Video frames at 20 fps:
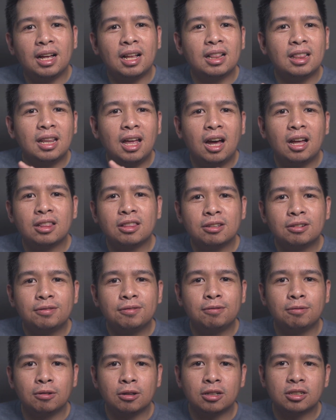a lot
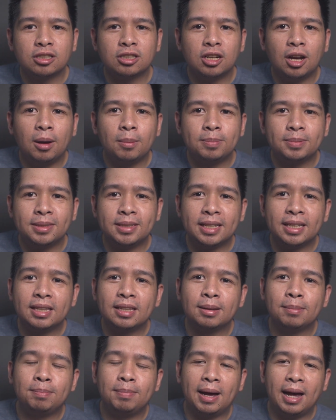of workshops
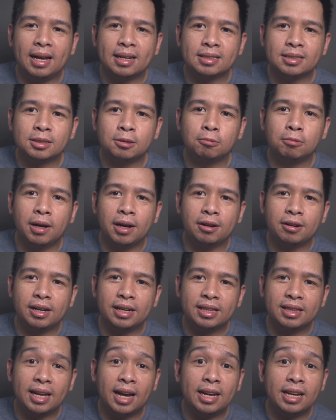in the past
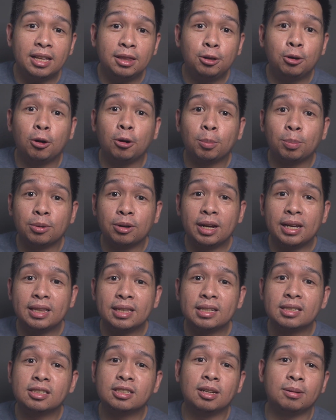wherein I
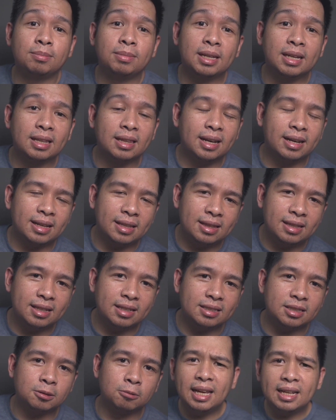incorporated something like this.